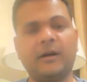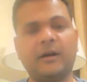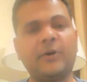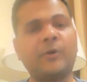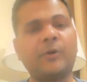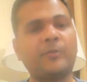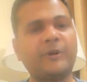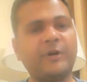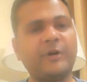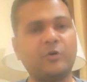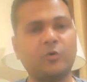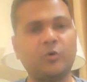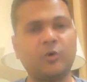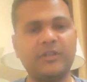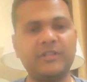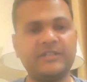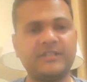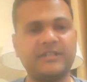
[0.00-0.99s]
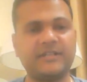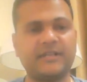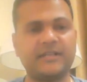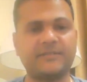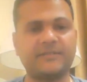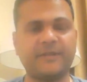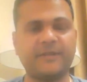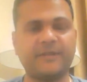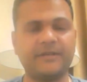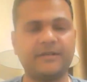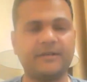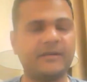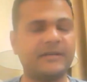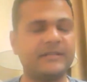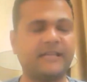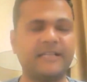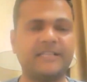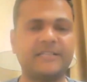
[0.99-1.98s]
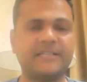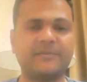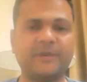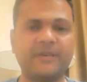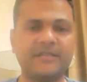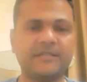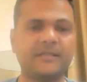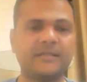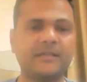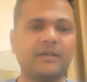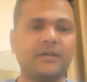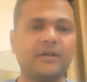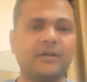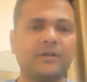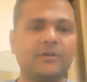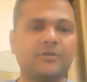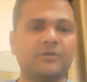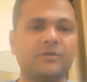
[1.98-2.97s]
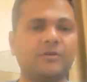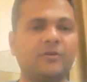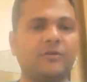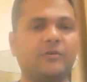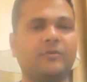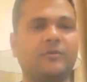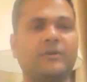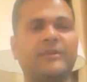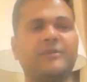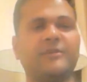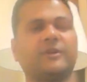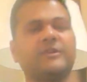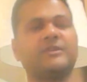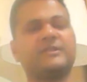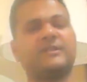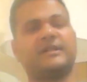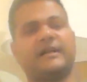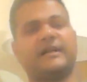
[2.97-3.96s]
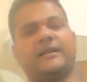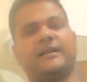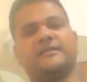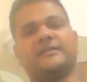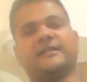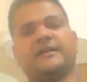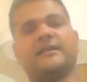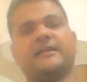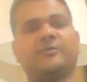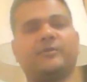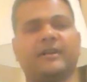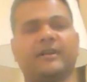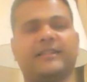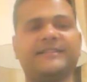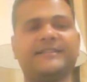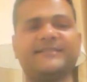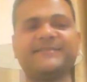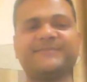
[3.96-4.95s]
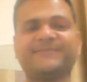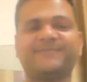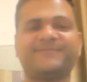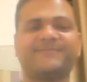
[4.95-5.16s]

adopted tool in Jira Agile space. So enjoying Jira and Agile together.